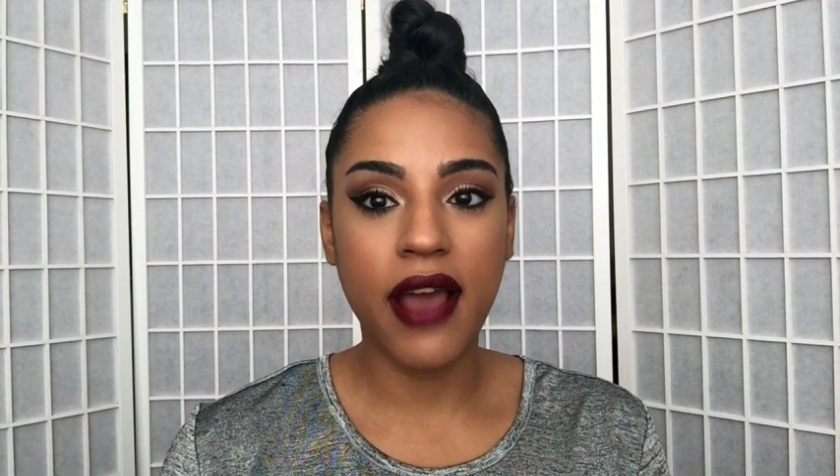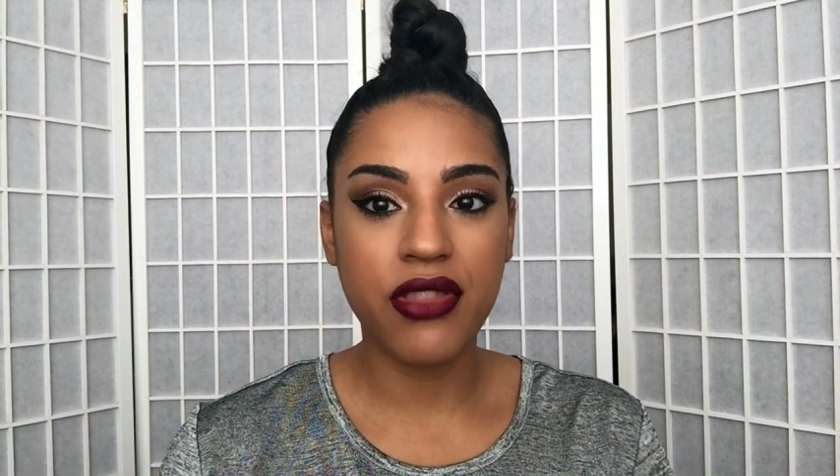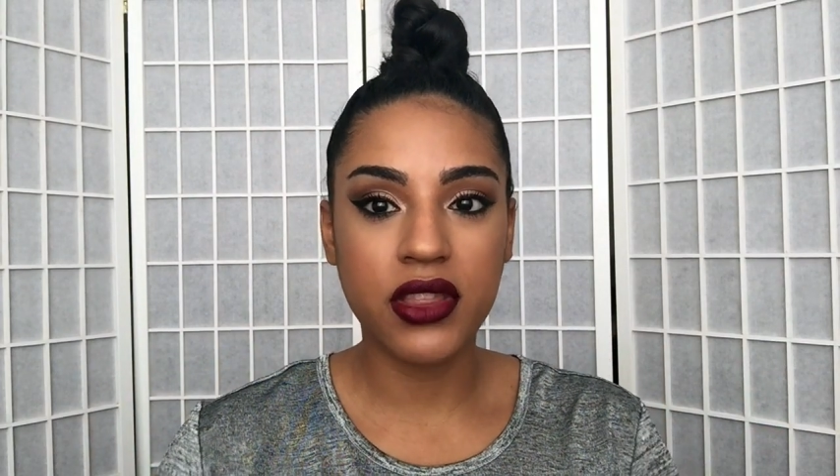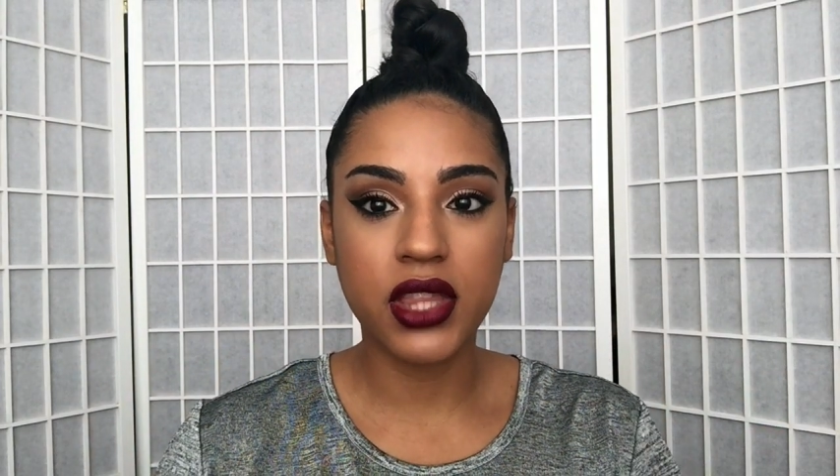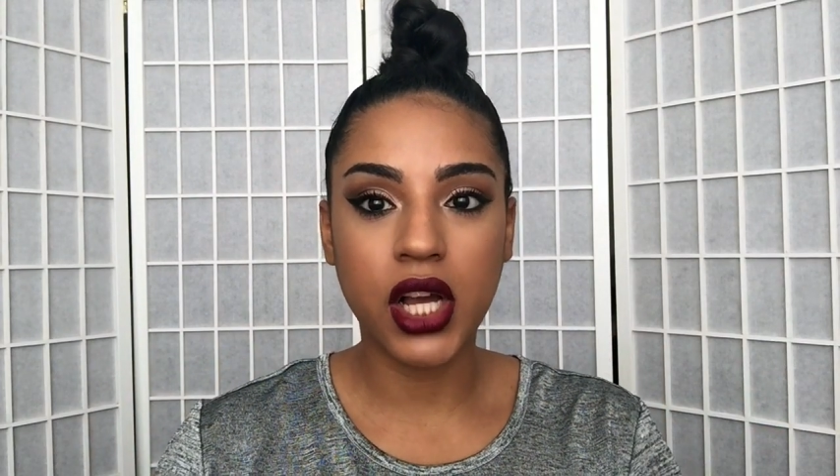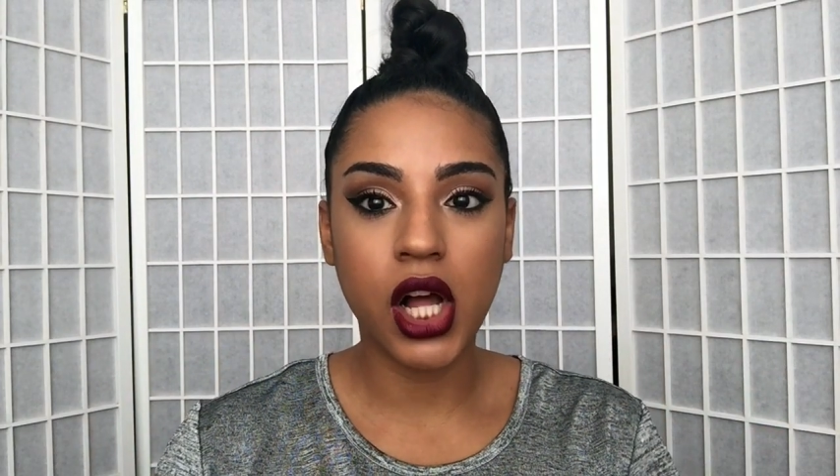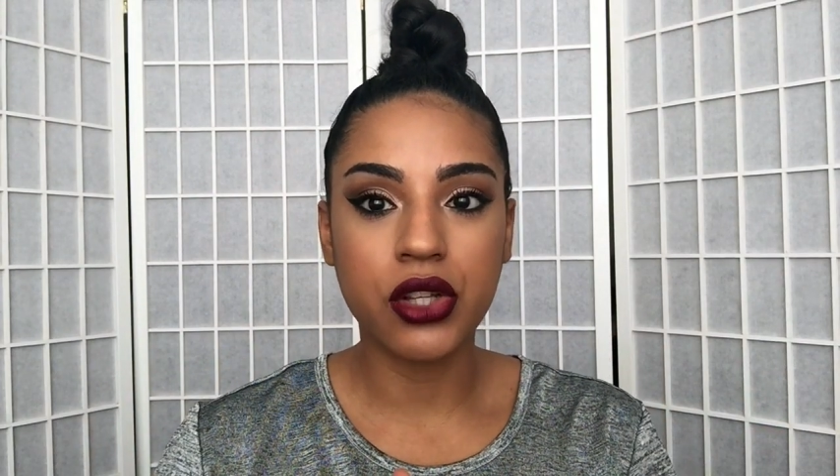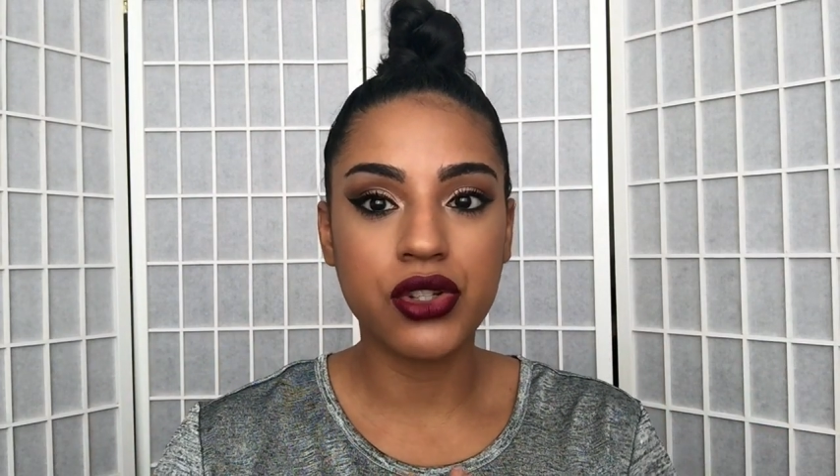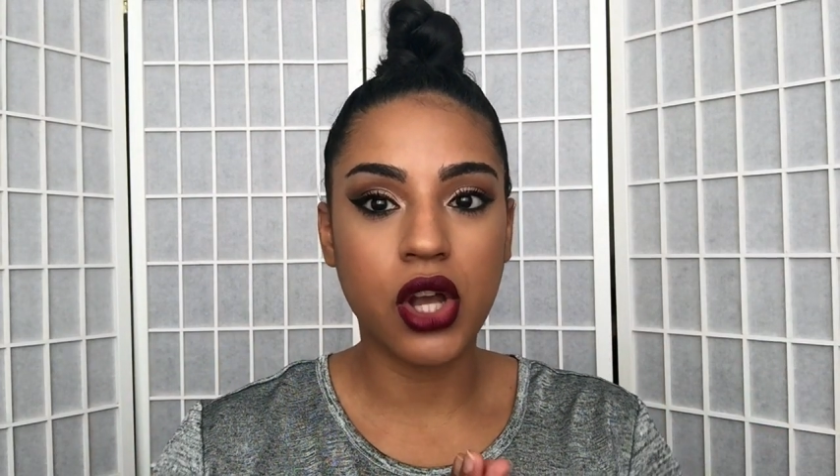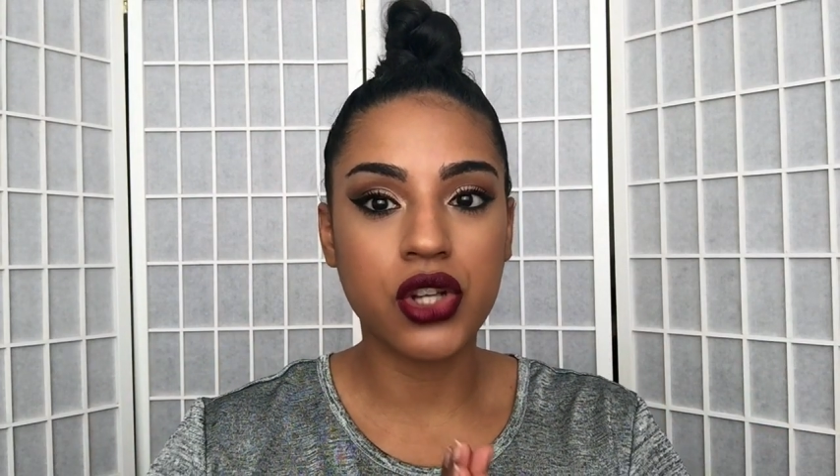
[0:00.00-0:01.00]
I think the
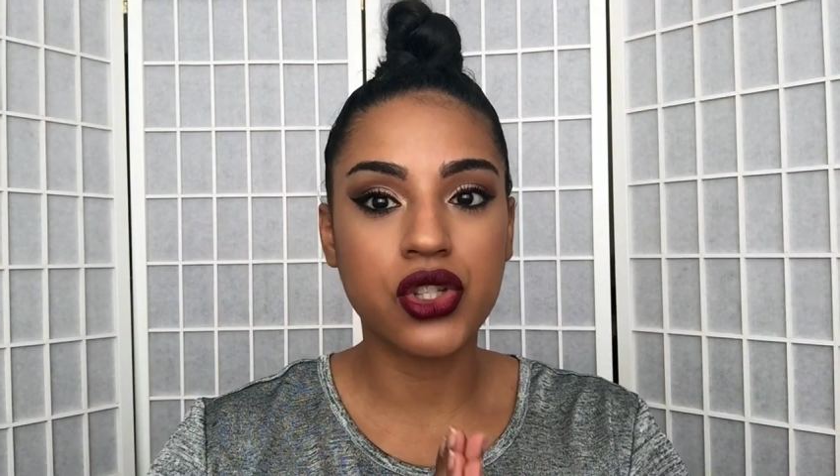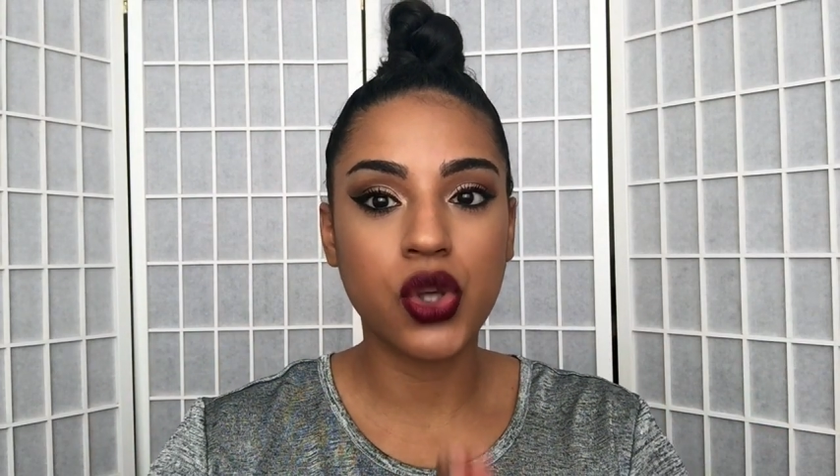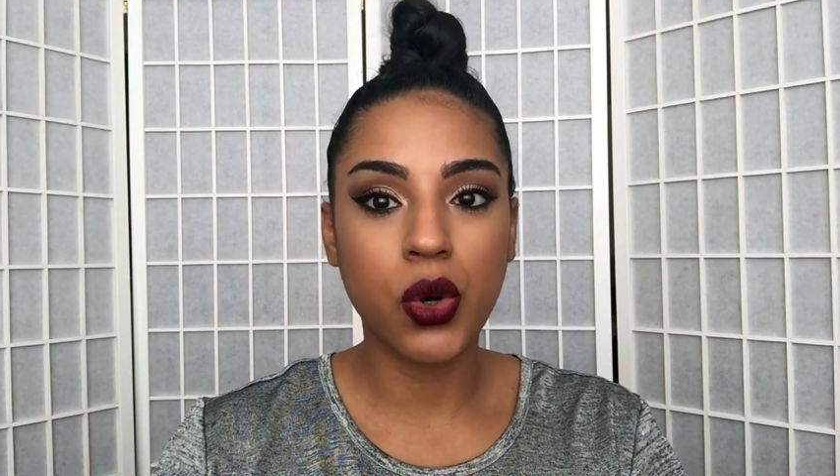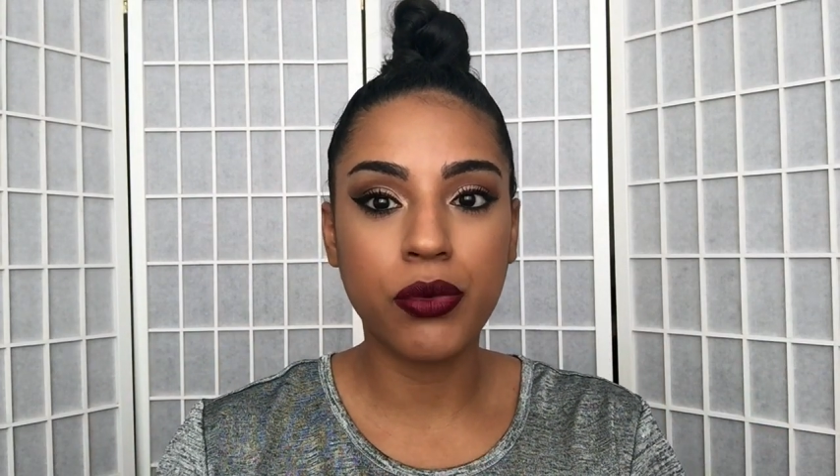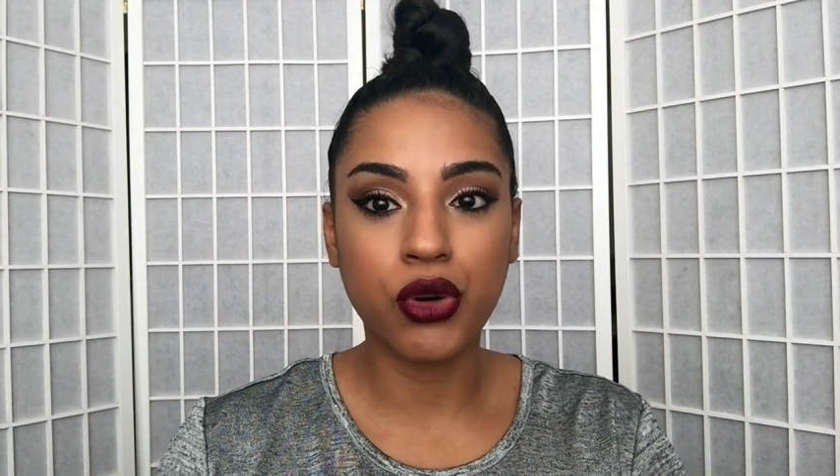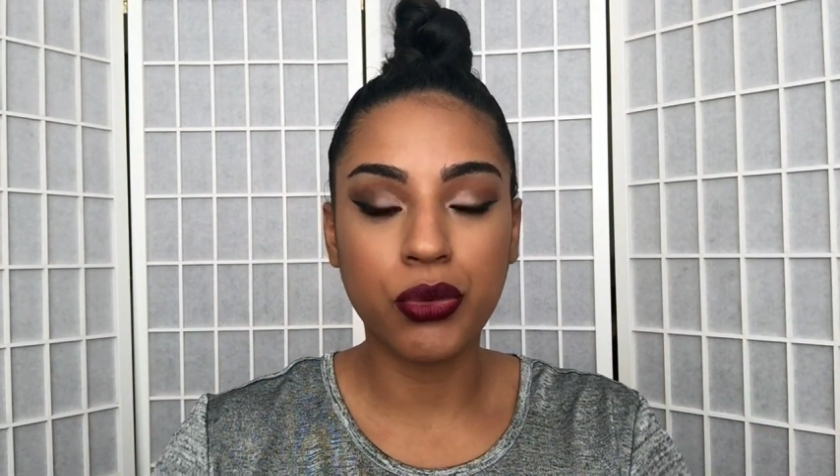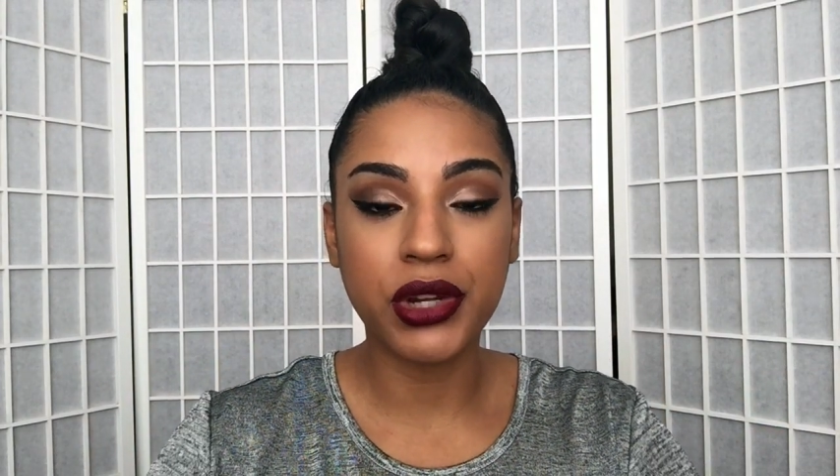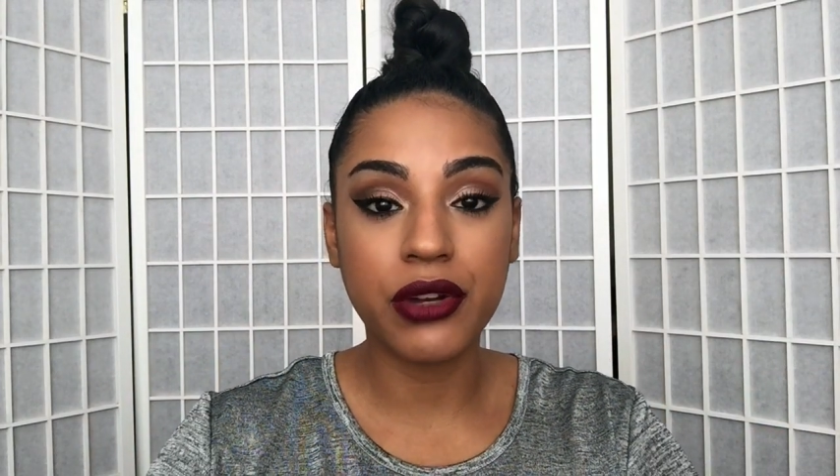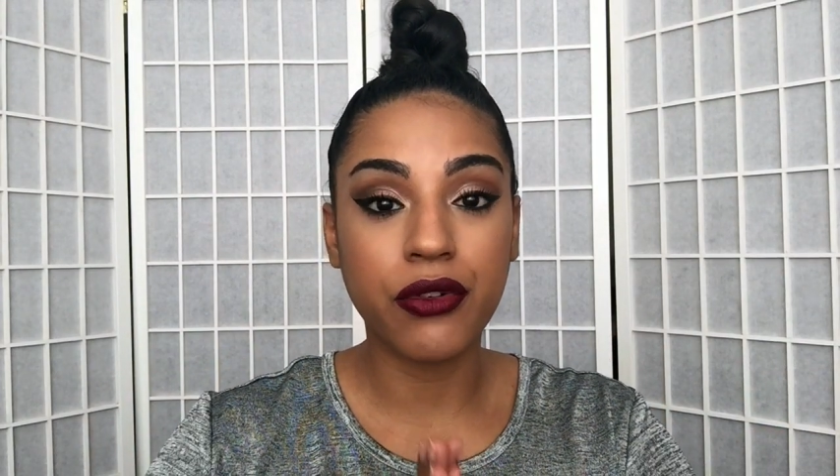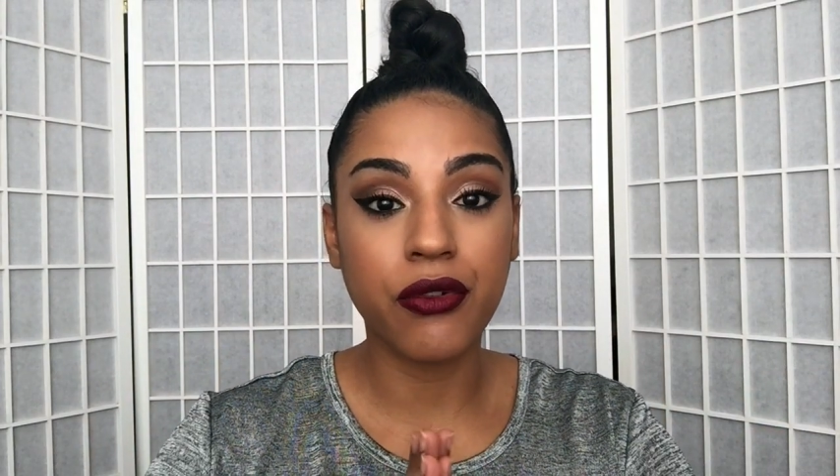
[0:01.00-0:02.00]
colors are so
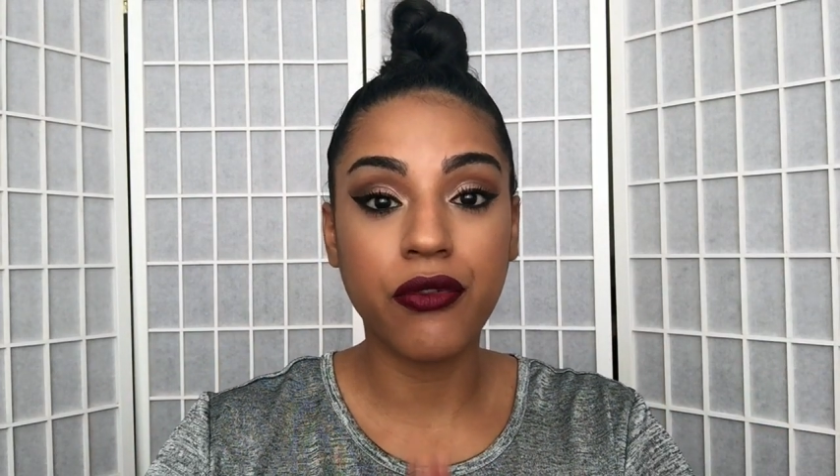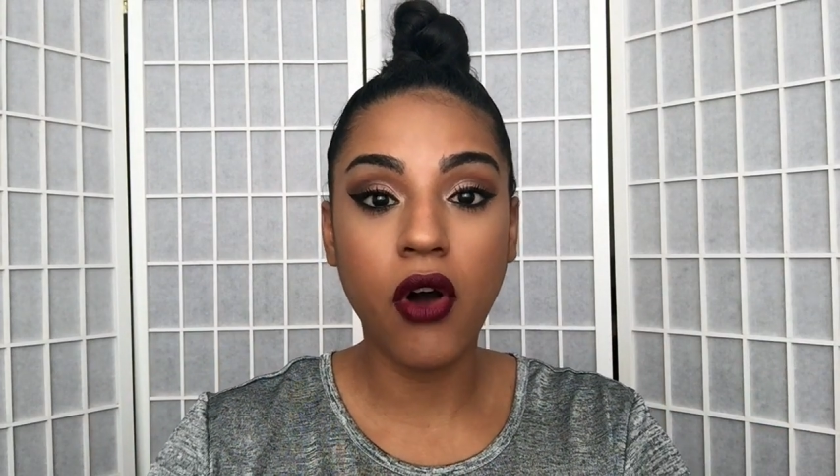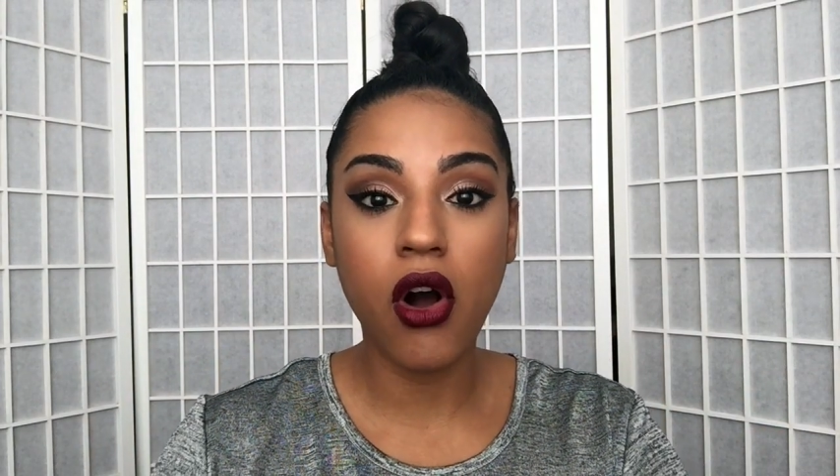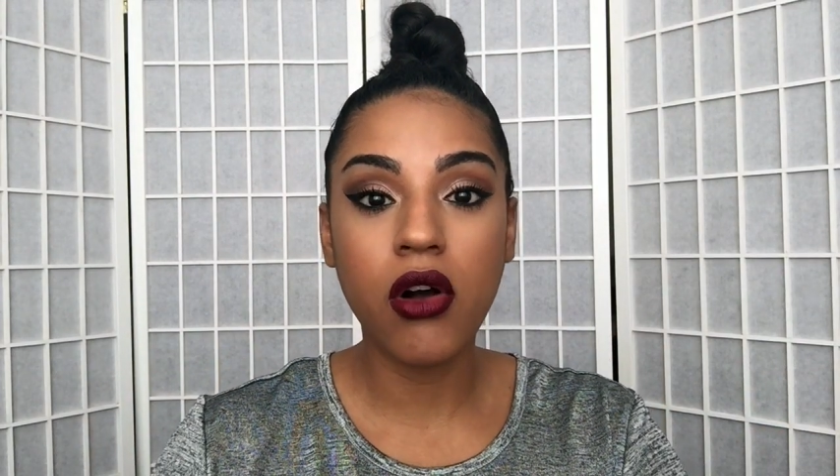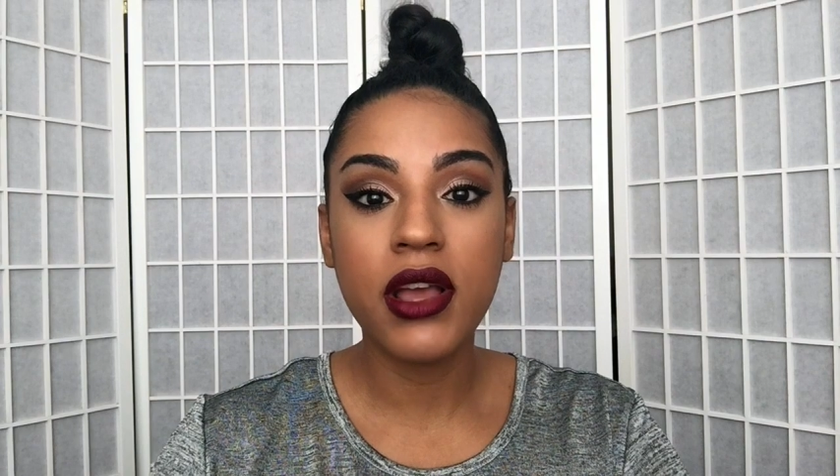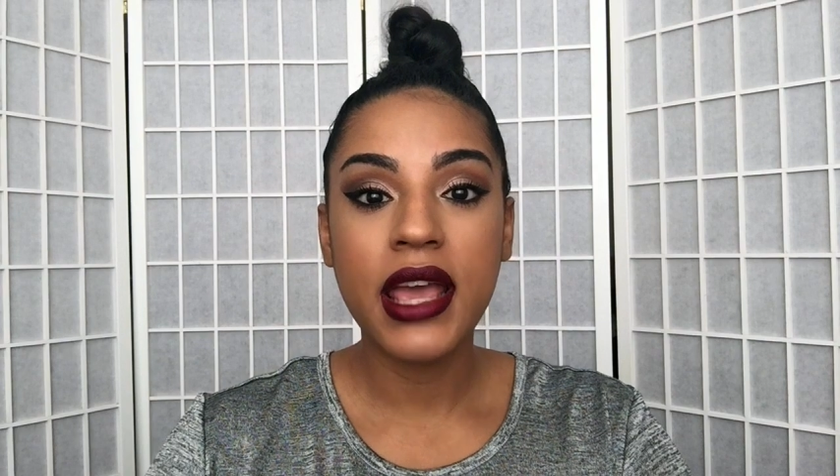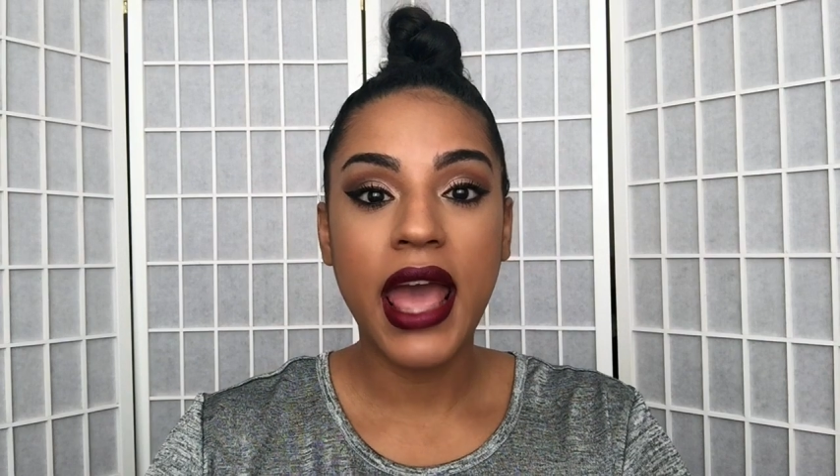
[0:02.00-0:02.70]
appropriate for fall,